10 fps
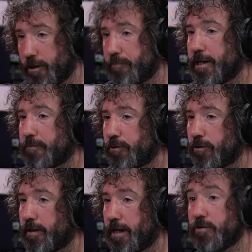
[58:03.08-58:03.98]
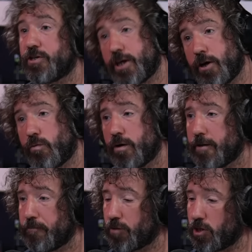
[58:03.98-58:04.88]
her people. And two,
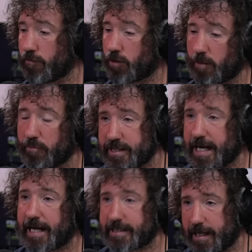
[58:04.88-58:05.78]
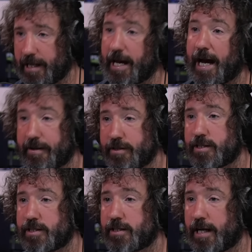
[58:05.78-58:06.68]
you've got to protect and
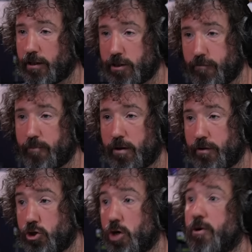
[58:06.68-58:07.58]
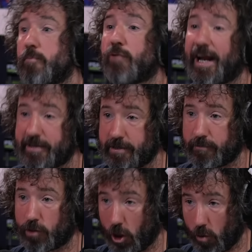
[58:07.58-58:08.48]
enhance English football as a dominant brand
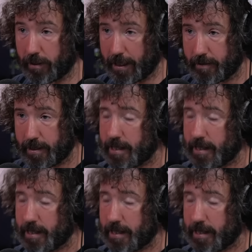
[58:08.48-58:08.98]
globally.